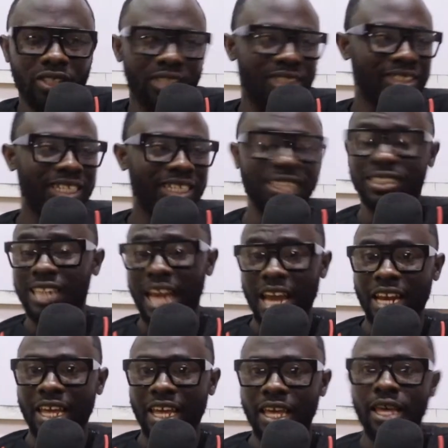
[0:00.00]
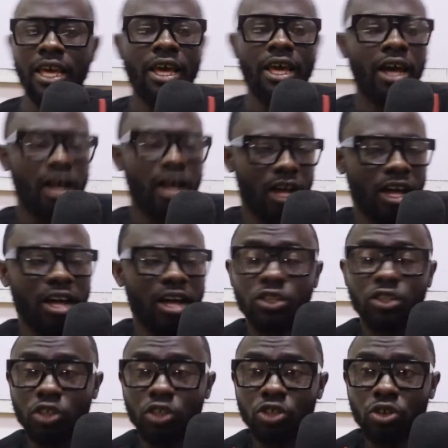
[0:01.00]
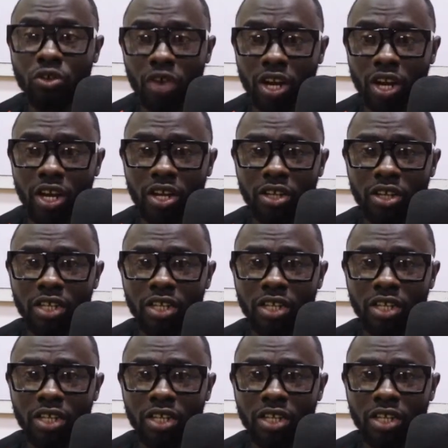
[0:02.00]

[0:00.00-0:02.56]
just slightly, uh, is also critical there.